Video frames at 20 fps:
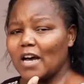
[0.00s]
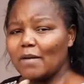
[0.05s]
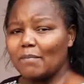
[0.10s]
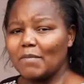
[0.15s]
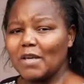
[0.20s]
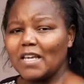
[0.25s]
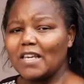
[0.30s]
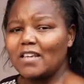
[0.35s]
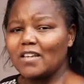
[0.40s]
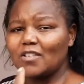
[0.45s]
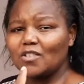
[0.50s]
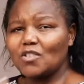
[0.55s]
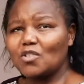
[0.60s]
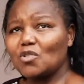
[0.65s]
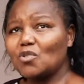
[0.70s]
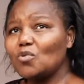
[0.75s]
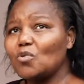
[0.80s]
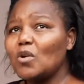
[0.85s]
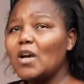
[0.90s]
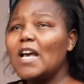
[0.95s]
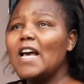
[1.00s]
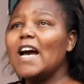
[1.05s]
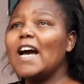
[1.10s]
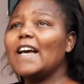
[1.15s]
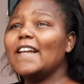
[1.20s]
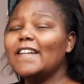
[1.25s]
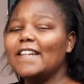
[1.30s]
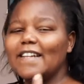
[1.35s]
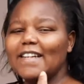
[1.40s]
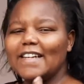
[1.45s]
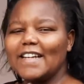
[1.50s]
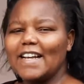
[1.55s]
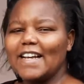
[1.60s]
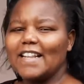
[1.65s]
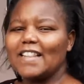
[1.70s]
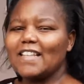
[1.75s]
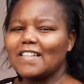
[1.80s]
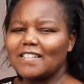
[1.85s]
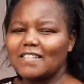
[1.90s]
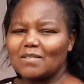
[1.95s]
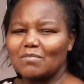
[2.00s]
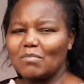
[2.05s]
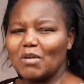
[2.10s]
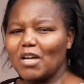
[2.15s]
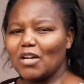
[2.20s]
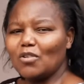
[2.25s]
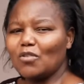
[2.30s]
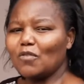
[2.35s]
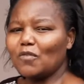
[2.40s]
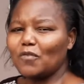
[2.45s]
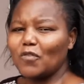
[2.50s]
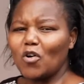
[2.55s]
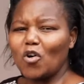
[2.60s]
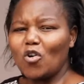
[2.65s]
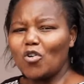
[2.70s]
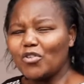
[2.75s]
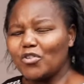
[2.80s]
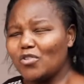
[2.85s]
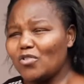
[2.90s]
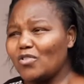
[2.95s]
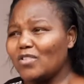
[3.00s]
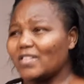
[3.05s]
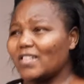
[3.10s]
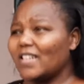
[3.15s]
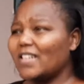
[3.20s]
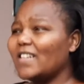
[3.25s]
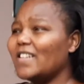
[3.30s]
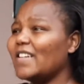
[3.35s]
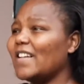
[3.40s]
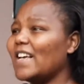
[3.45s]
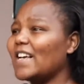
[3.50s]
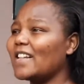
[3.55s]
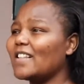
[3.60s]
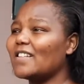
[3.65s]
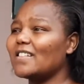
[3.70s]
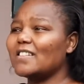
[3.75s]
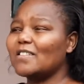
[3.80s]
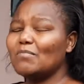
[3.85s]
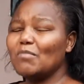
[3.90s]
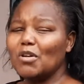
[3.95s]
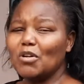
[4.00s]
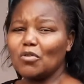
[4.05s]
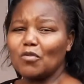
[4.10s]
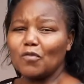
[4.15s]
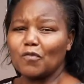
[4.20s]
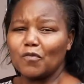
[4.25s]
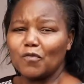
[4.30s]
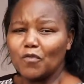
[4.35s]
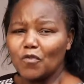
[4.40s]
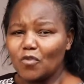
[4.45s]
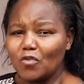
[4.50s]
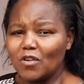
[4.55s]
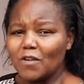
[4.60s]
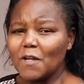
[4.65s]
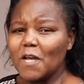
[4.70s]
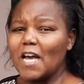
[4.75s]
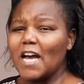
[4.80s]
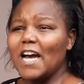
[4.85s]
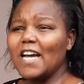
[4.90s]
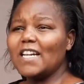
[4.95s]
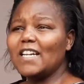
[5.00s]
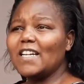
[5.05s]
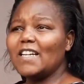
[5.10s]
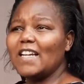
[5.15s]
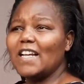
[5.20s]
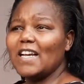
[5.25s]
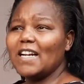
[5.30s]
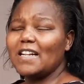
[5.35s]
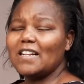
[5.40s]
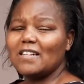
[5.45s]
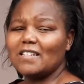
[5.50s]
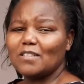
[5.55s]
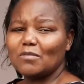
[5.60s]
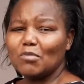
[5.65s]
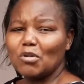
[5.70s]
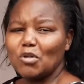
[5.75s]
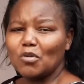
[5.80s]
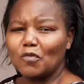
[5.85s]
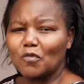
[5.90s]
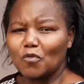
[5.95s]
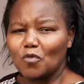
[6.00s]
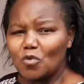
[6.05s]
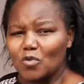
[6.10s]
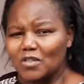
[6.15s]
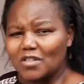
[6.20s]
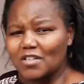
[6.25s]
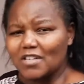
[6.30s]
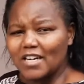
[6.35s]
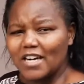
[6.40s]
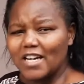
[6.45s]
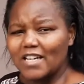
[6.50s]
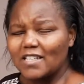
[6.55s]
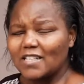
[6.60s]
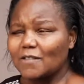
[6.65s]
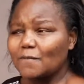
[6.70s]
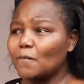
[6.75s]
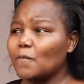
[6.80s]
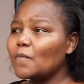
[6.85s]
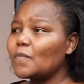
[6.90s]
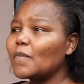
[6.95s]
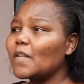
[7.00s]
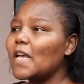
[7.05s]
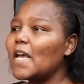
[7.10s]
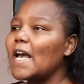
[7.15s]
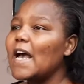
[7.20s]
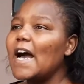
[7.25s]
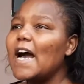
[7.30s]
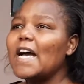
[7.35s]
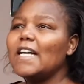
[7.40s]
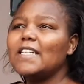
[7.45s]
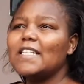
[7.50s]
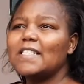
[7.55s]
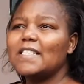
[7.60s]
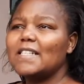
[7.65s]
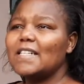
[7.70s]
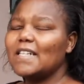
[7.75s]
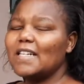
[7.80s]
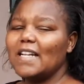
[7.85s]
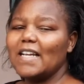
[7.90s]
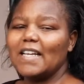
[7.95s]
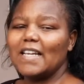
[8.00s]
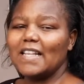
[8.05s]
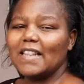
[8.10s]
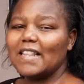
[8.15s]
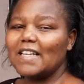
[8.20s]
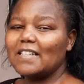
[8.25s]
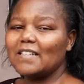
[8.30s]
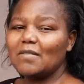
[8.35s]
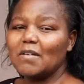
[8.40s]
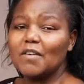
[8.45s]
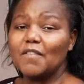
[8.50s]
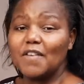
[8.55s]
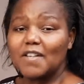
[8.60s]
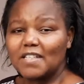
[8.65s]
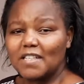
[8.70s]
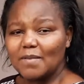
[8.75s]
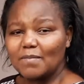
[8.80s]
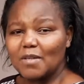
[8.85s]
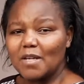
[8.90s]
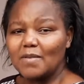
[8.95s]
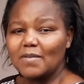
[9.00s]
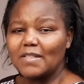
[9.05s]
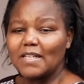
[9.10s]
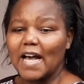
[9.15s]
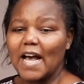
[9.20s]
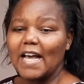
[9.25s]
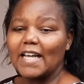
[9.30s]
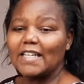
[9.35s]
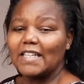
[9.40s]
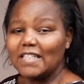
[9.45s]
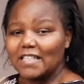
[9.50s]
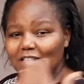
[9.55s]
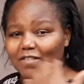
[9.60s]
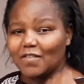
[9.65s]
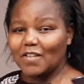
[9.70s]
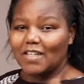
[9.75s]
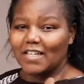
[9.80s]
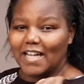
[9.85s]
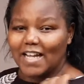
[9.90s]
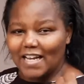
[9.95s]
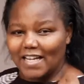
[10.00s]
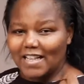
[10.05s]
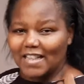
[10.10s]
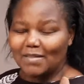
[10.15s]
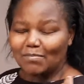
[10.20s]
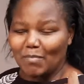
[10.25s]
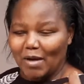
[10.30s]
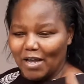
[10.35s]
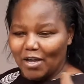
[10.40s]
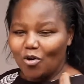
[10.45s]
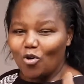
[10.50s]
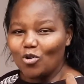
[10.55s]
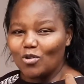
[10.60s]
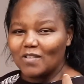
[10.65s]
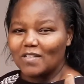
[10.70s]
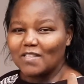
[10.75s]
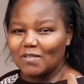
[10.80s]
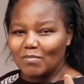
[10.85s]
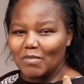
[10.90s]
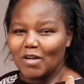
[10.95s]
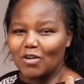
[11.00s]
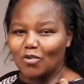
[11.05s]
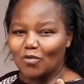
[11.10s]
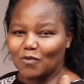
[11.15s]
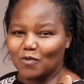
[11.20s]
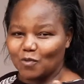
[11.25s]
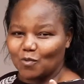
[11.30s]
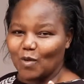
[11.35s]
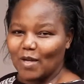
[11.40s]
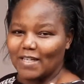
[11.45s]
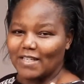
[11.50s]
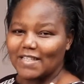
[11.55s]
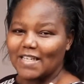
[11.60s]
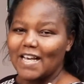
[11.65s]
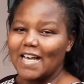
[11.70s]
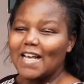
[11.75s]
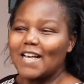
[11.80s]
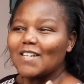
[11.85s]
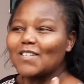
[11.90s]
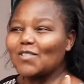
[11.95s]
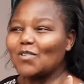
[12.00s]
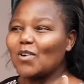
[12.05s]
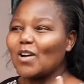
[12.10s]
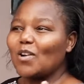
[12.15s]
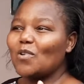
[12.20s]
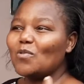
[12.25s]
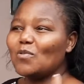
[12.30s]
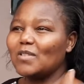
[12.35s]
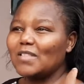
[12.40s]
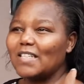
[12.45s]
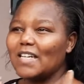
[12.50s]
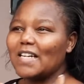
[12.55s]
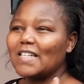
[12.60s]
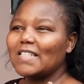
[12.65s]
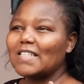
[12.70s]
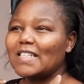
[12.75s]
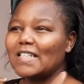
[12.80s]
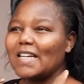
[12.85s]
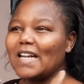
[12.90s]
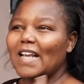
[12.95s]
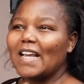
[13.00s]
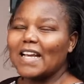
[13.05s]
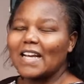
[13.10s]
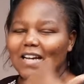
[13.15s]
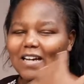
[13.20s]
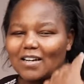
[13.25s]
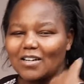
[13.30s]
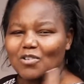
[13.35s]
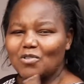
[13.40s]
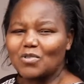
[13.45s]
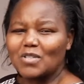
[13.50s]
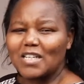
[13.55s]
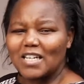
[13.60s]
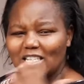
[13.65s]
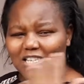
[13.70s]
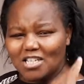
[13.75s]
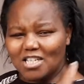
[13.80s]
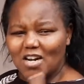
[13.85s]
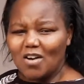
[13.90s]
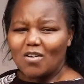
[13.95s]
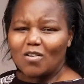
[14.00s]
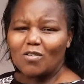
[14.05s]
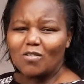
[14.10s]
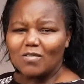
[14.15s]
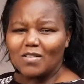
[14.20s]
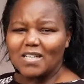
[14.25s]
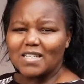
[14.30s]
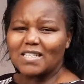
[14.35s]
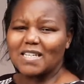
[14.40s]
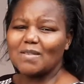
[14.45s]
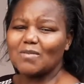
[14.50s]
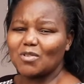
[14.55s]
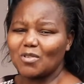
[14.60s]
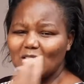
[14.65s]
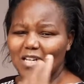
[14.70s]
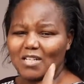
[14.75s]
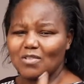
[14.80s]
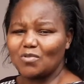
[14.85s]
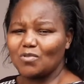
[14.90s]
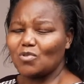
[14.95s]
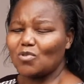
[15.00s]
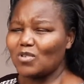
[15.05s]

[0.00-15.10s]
making stew, I didn't like the smell of onions. I didn't like the smell of food. I didn't like the smell of cooked rice. I just didn't like this. Even sometimes I didn't even like my own smell of sweat. So I would just like, you take shower all the time so that